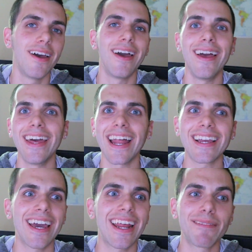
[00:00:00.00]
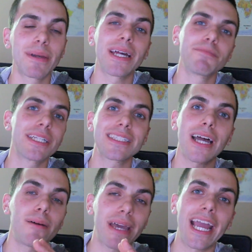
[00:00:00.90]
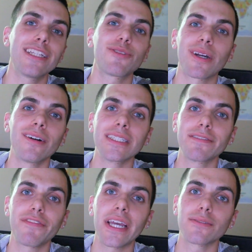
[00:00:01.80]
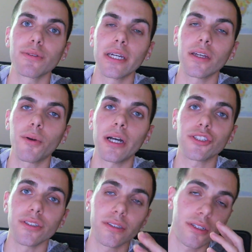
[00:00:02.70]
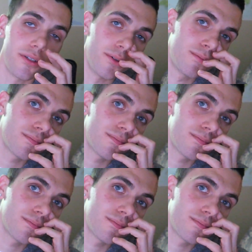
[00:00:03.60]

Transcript: And I'm gonna stop answering all these FaZe related questions too.